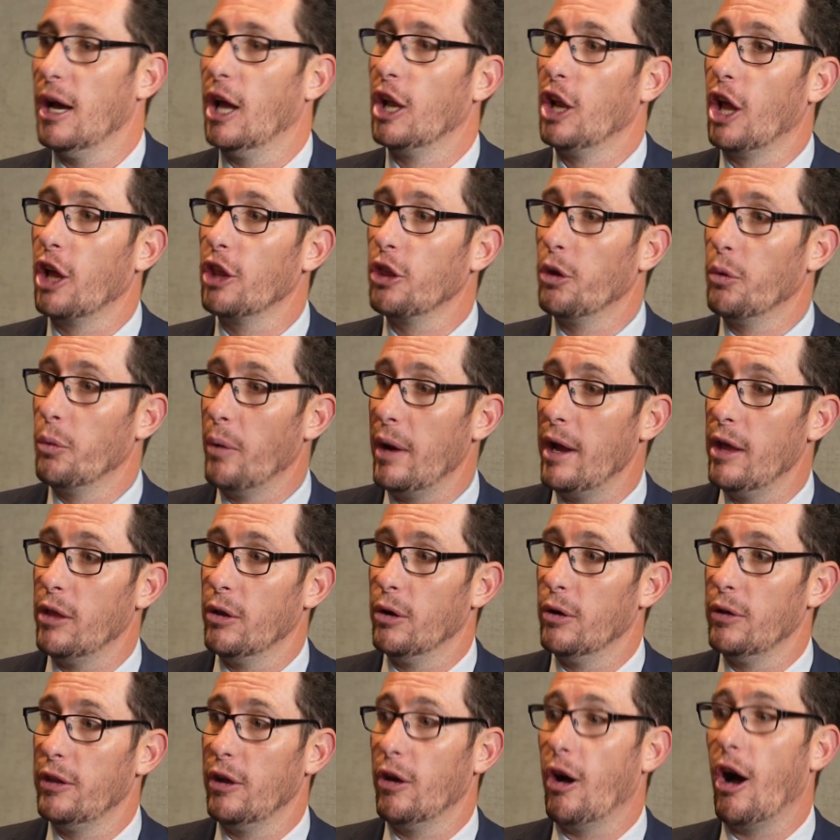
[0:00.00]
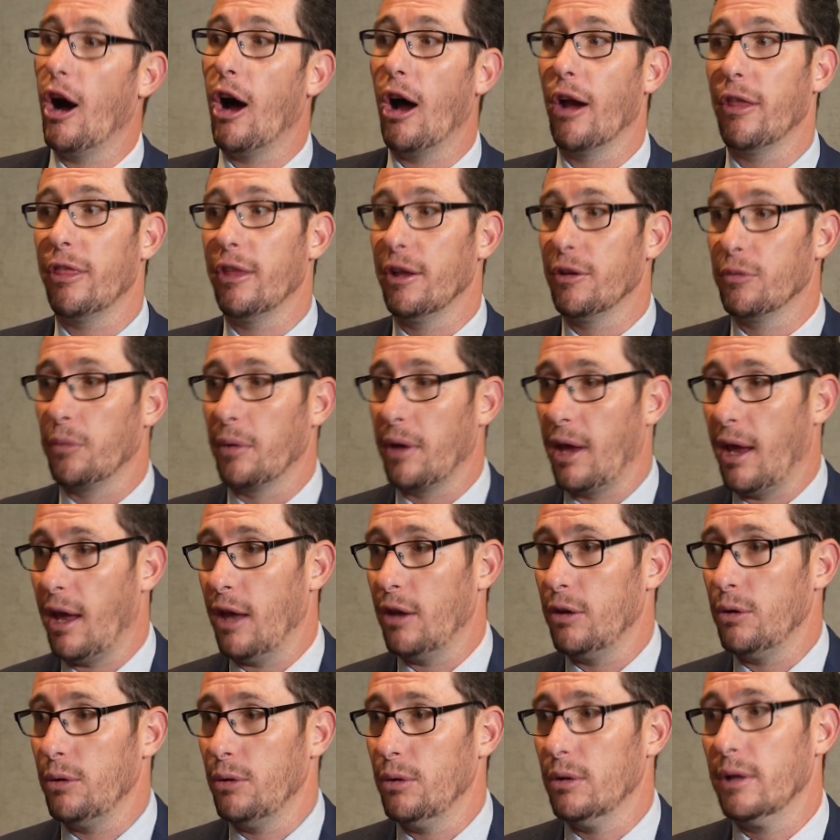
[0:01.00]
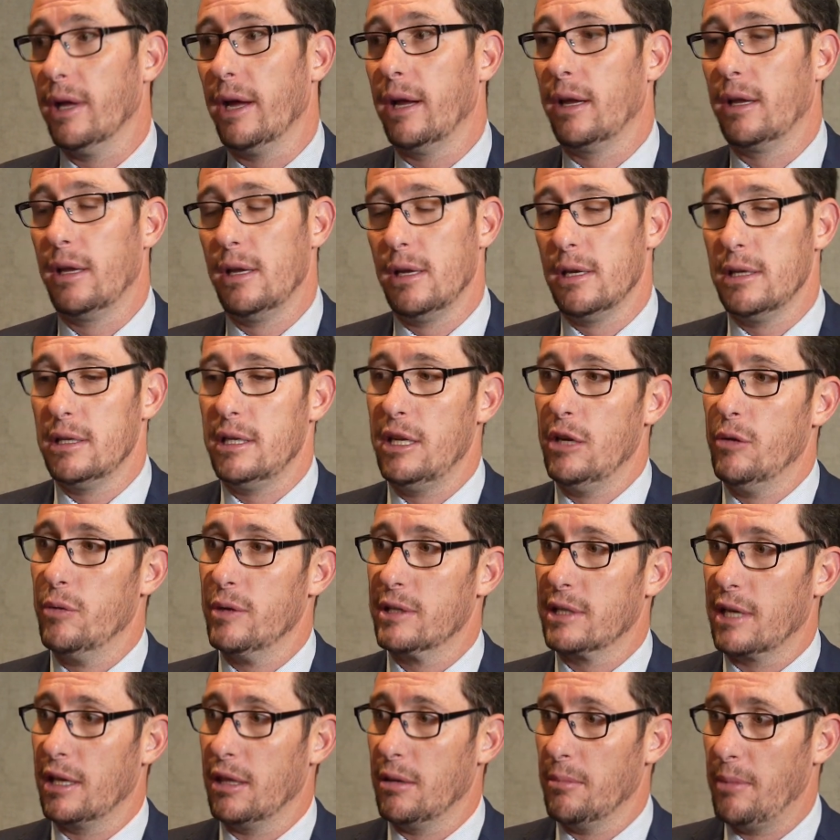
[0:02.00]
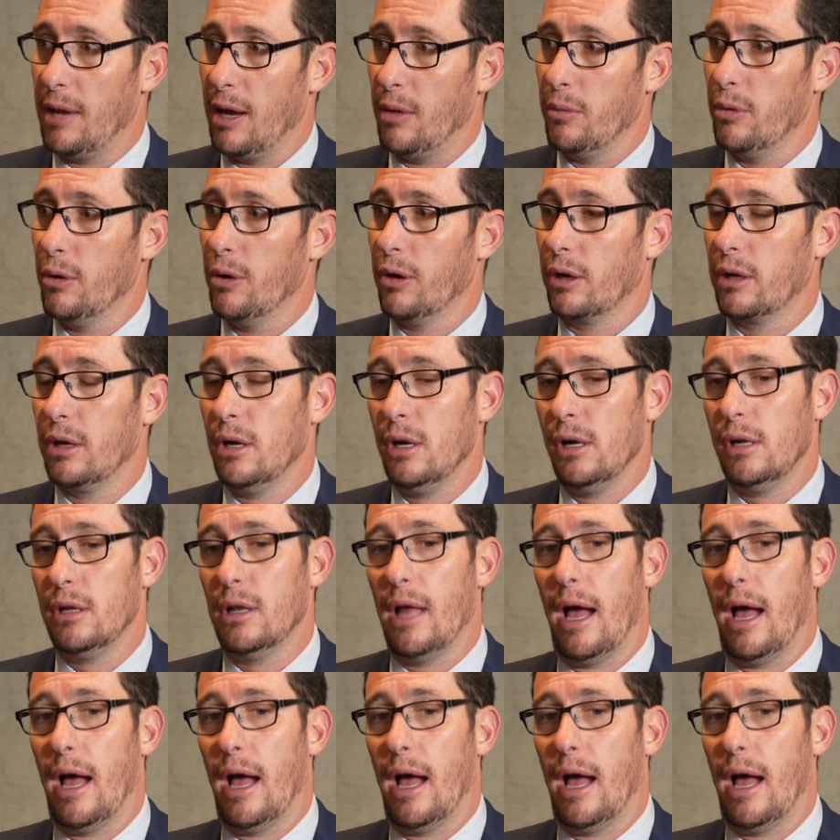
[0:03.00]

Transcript: Along the way, though, there are things we can do, like de-risking the network.